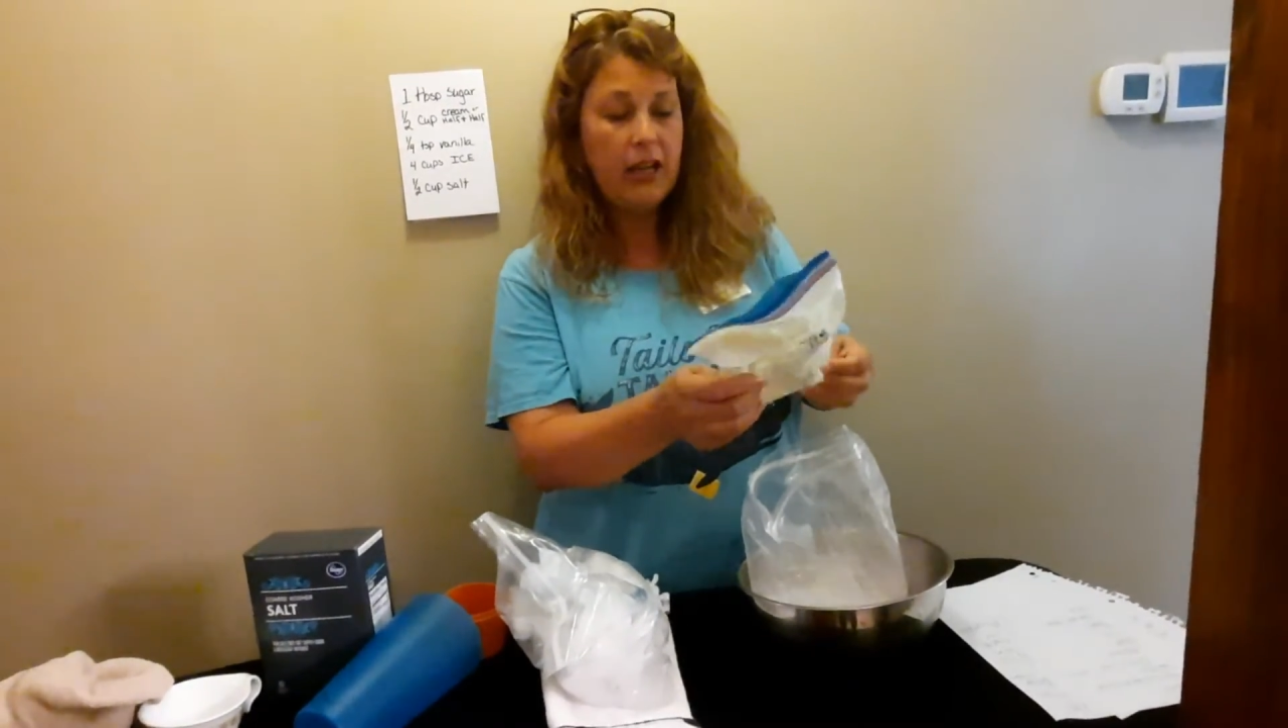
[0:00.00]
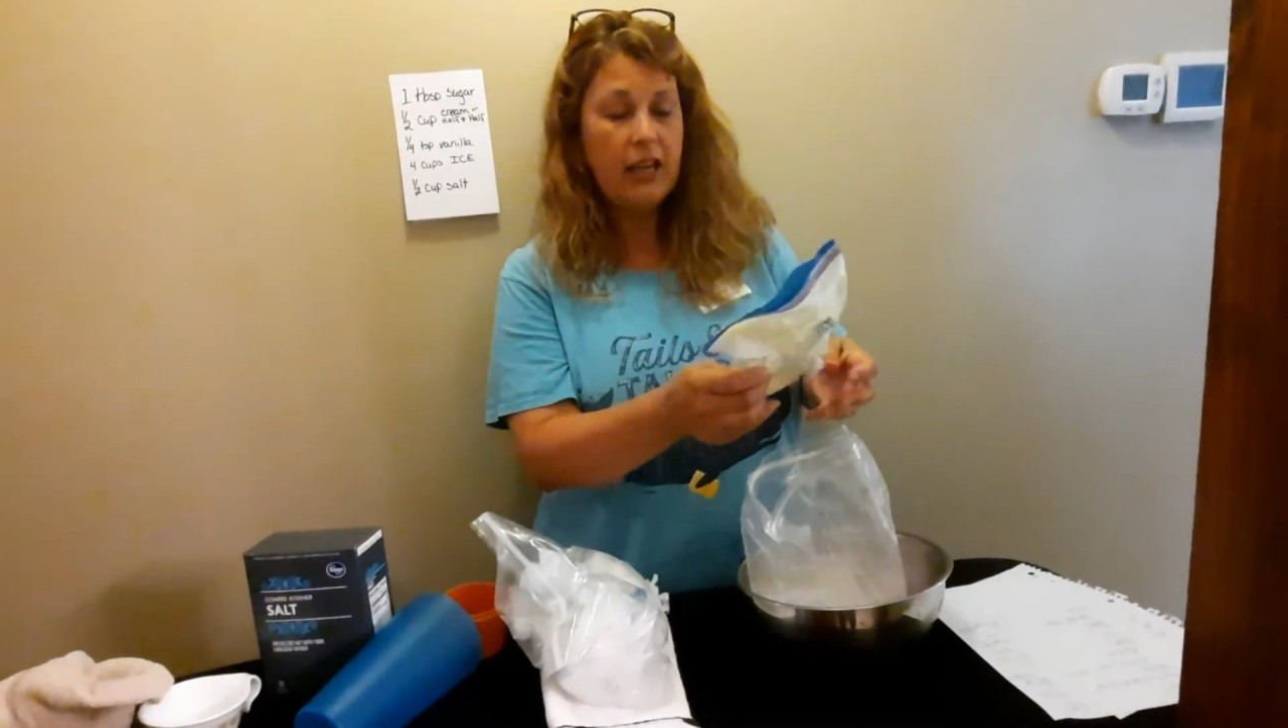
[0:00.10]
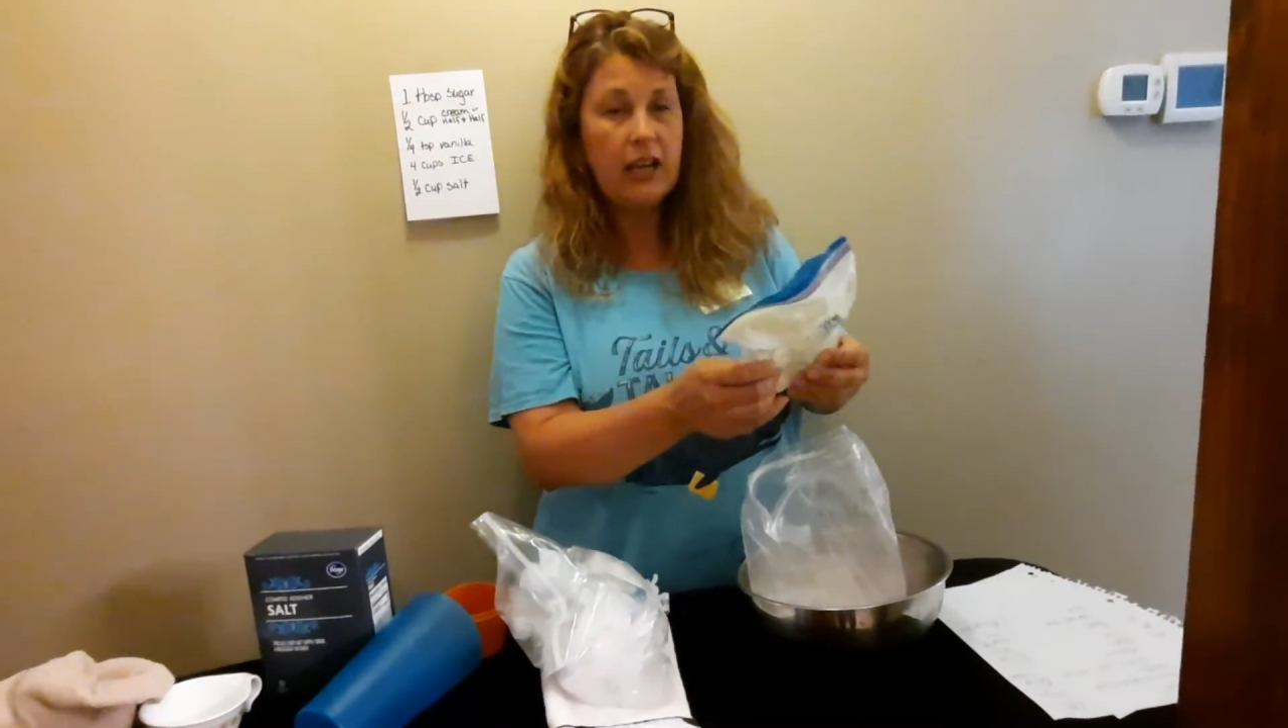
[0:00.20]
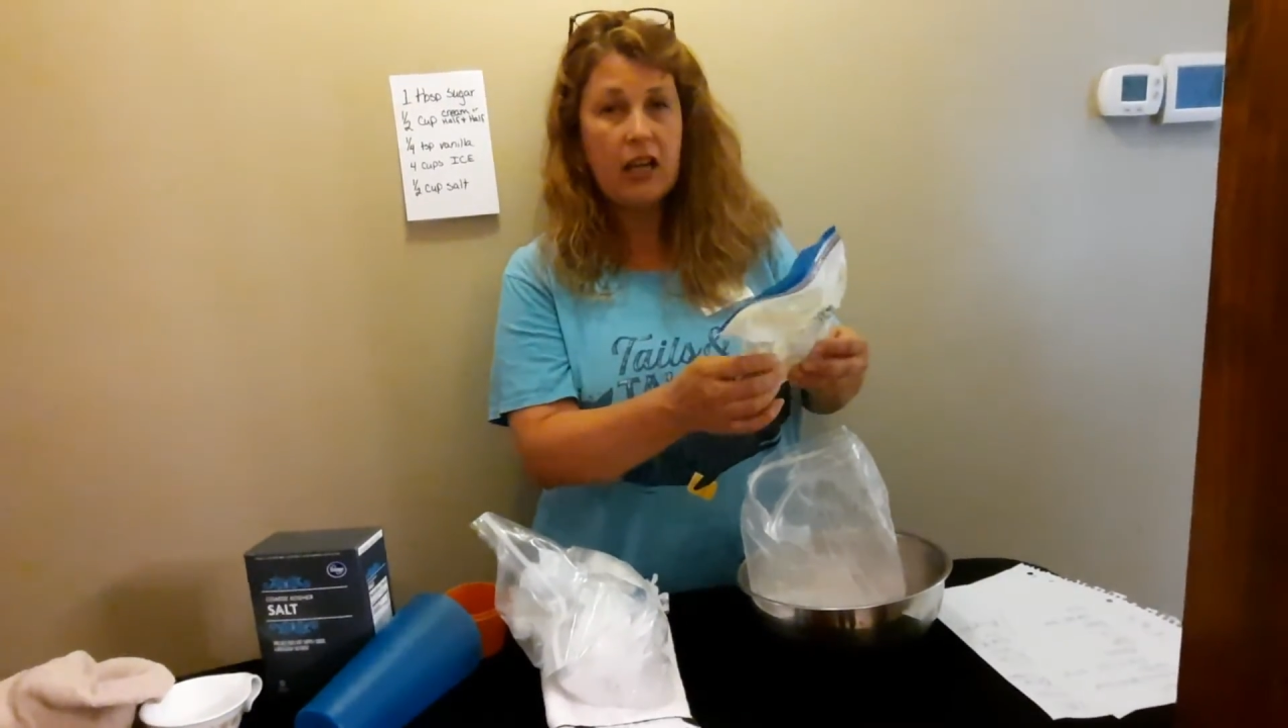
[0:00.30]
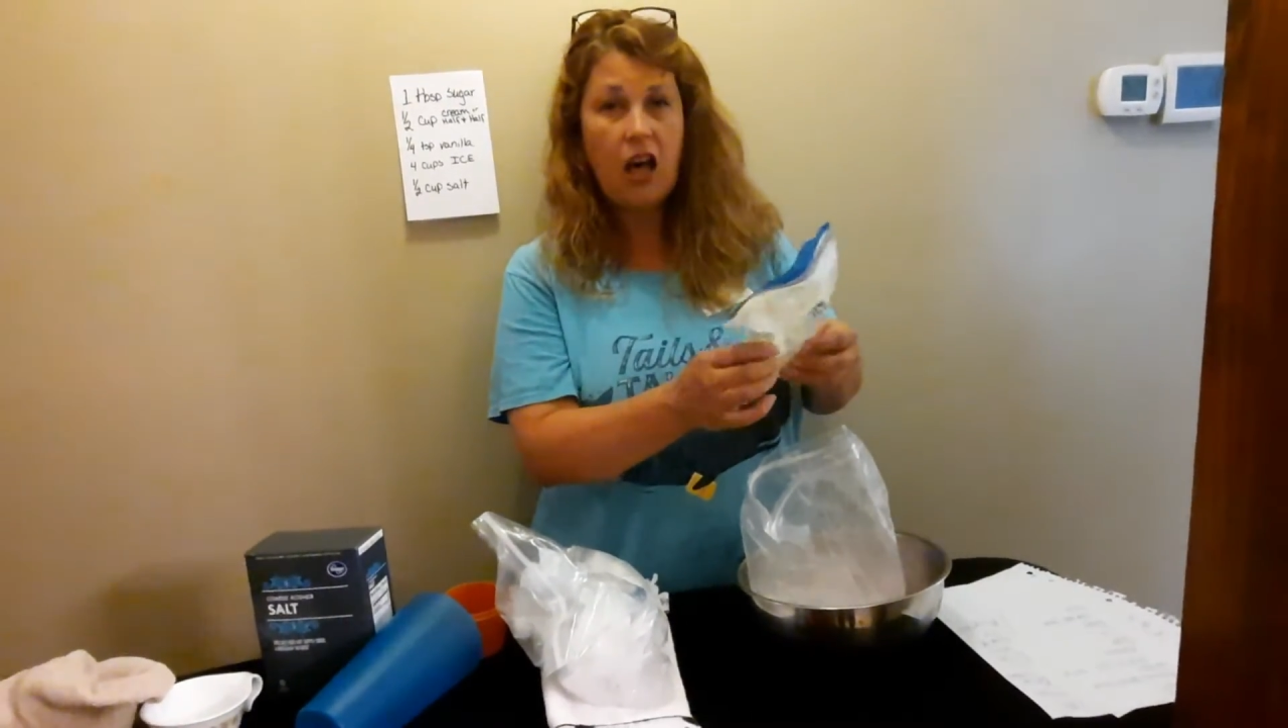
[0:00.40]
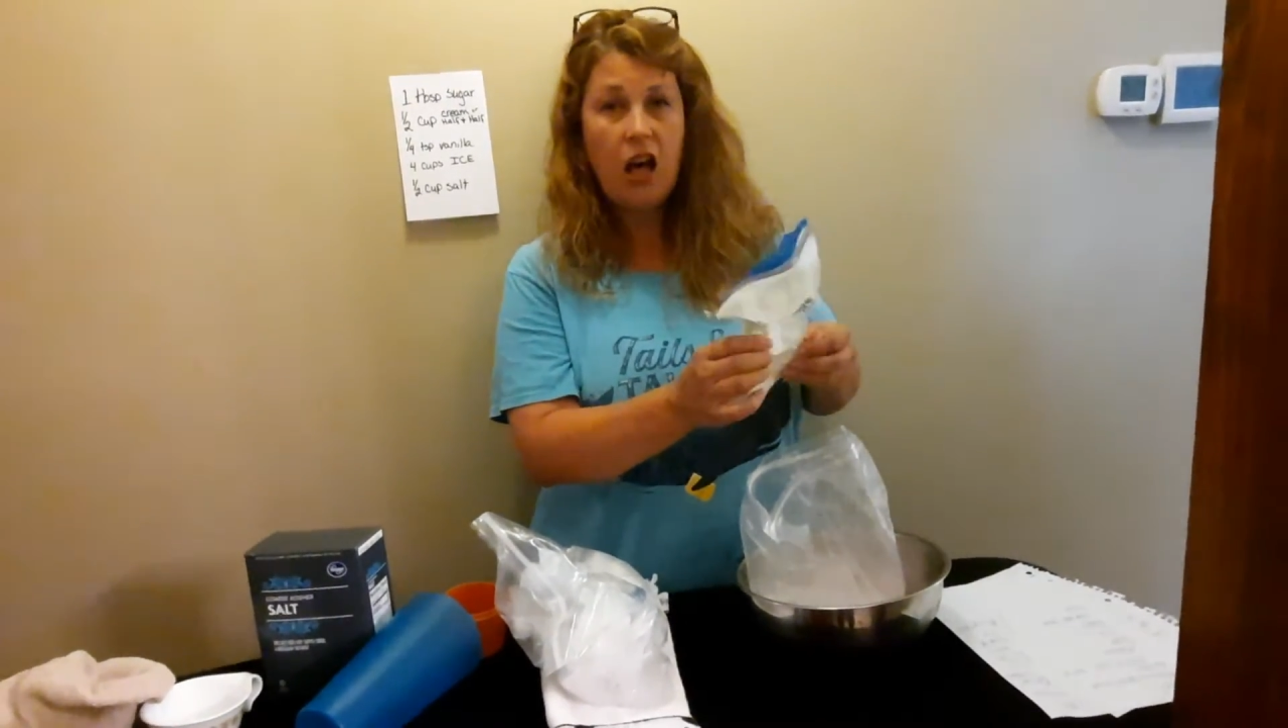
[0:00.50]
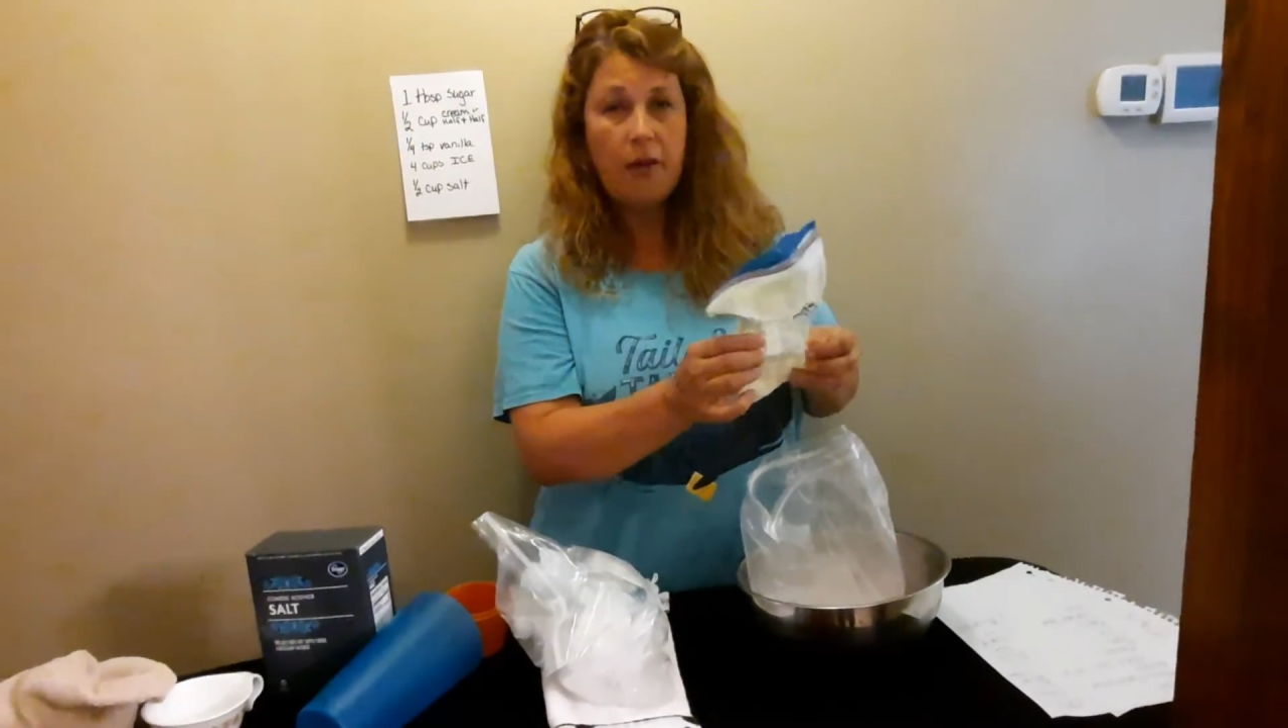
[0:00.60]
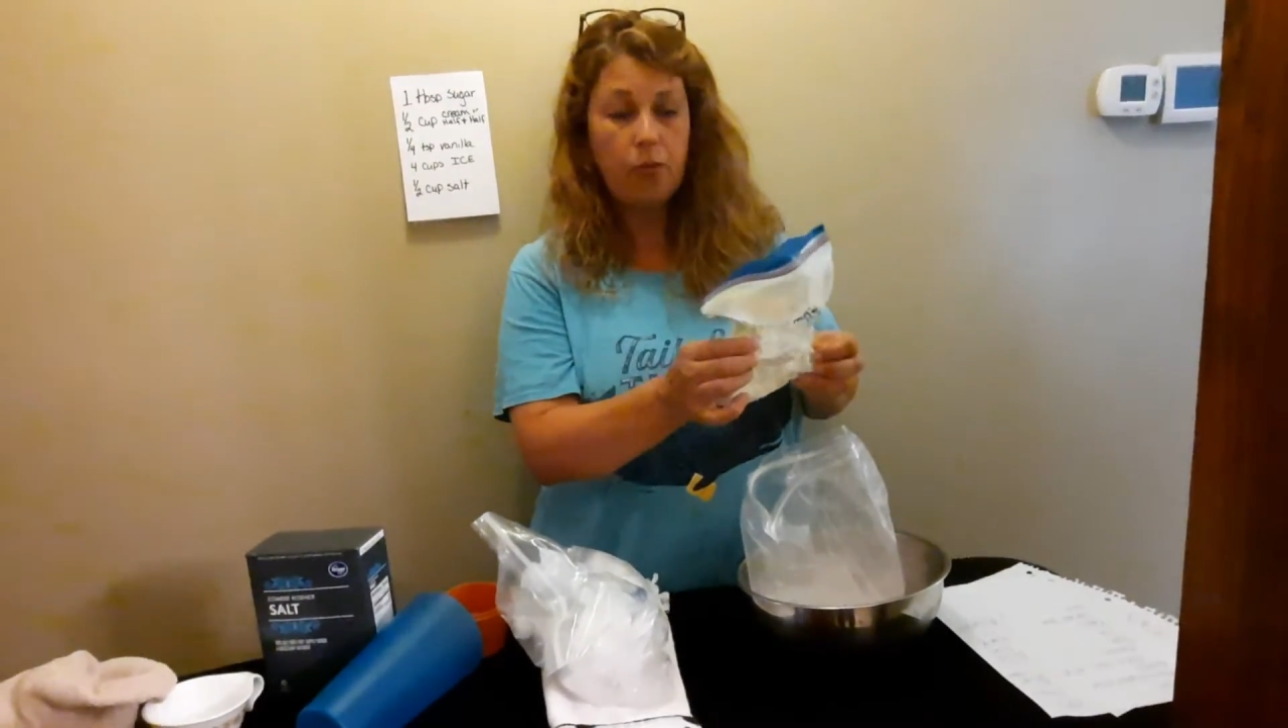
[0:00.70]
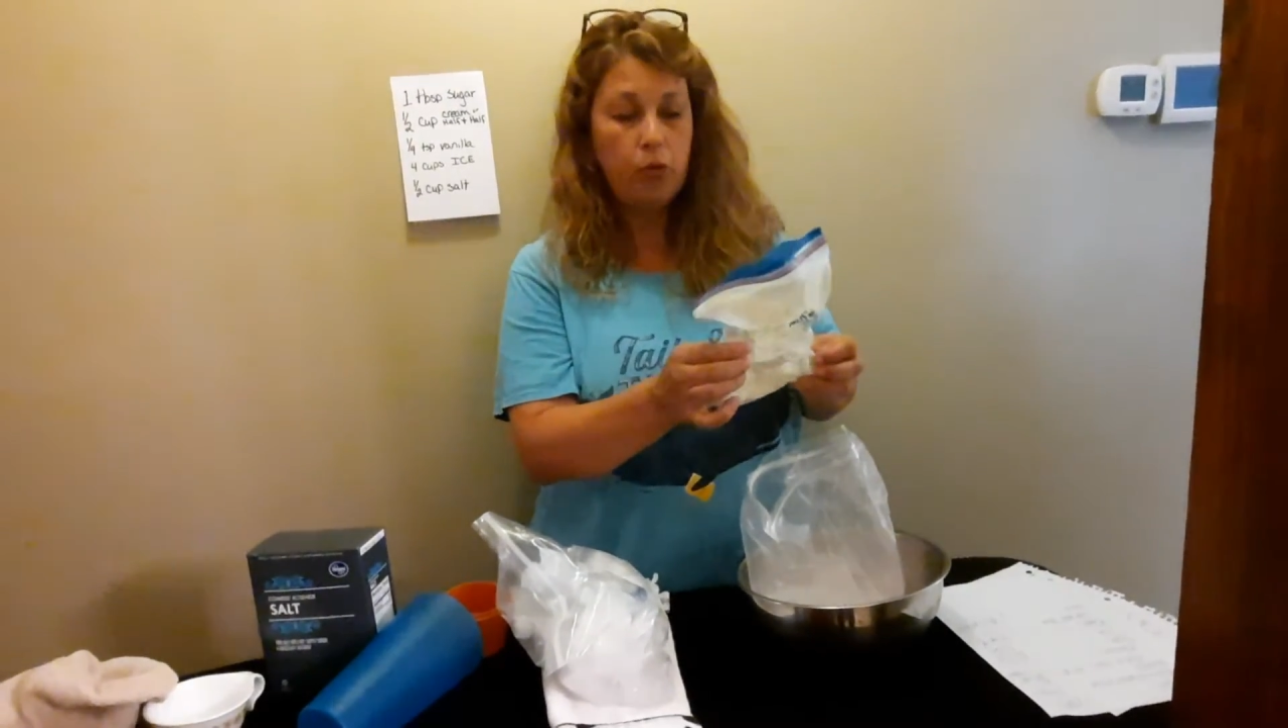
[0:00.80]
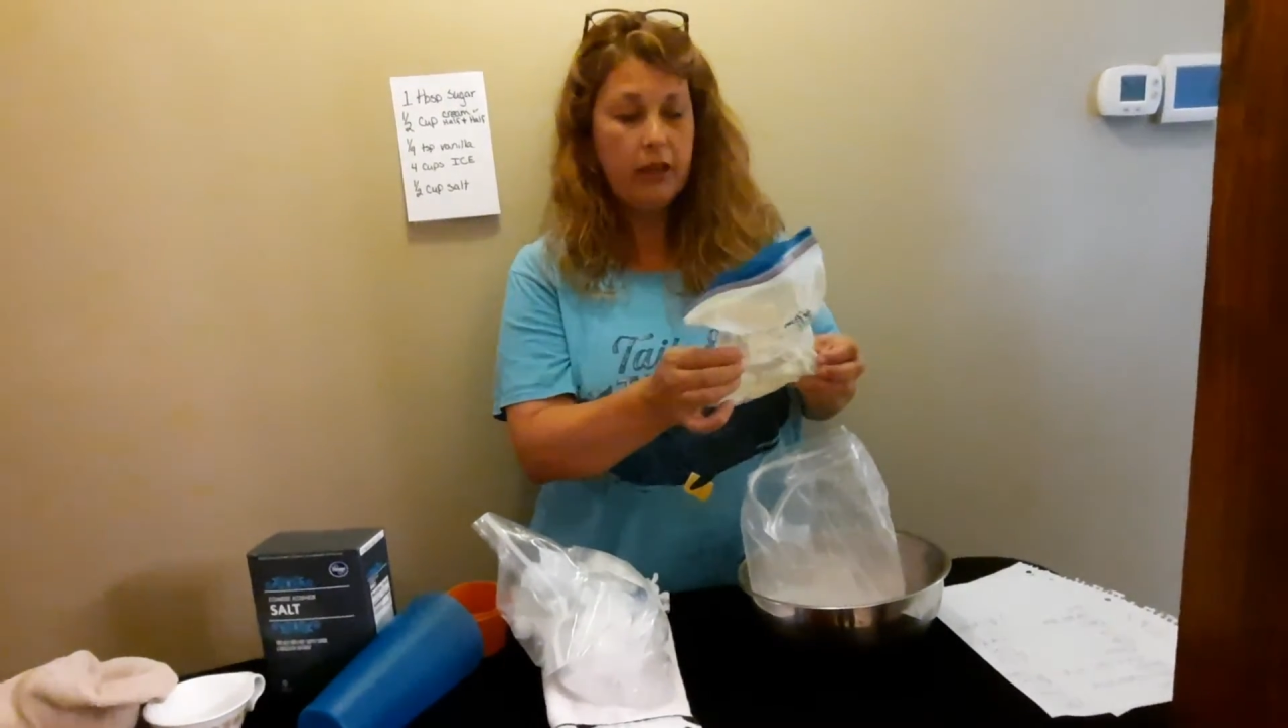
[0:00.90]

it in a cup,